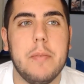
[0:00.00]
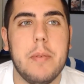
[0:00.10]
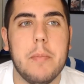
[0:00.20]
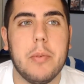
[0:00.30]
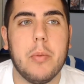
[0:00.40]
seen
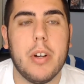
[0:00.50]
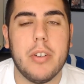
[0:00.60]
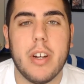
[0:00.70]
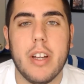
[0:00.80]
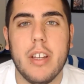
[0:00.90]
people
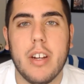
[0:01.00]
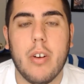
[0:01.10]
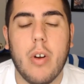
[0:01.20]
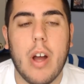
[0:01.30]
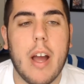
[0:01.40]
wondering,
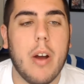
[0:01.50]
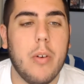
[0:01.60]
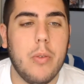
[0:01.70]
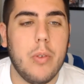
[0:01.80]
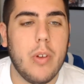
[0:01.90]

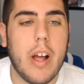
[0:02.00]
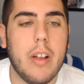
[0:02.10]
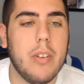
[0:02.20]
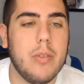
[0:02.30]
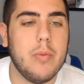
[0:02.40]

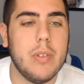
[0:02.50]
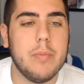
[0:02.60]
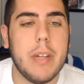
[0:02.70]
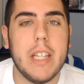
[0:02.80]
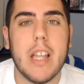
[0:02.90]
how
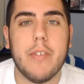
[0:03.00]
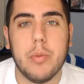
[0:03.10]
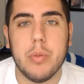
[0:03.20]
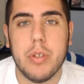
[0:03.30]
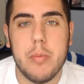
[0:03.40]
many
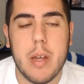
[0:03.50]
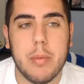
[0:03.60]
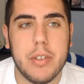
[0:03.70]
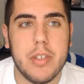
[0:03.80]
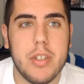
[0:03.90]
levels will you be
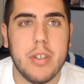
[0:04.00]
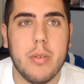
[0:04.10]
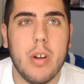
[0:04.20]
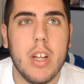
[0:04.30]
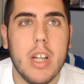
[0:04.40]
able to
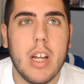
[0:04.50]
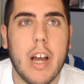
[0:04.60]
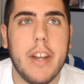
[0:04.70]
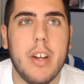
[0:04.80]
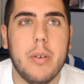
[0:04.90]
do?
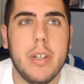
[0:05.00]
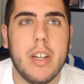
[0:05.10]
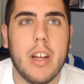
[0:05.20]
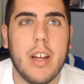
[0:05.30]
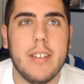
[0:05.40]
I know
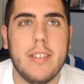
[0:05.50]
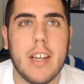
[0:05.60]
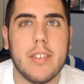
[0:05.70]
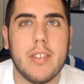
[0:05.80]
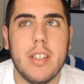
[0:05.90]
in
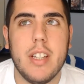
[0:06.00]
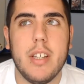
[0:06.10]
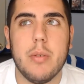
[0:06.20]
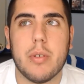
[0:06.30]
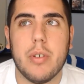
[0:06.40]
Destiny
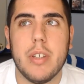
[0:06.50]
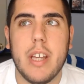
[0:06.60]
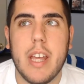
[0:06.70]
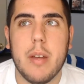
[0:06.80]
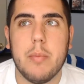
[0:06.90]
you were
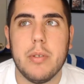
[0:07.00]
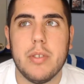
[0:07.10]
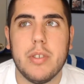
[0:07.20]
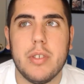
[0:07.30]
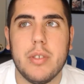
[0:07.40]
only
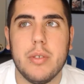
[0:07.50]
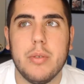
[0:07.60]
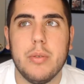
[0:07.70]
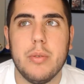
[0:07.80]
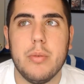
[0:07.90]
able
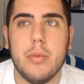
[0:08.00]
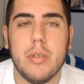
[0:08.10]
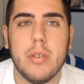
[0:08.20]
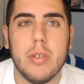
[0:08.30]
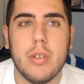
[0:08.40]
to...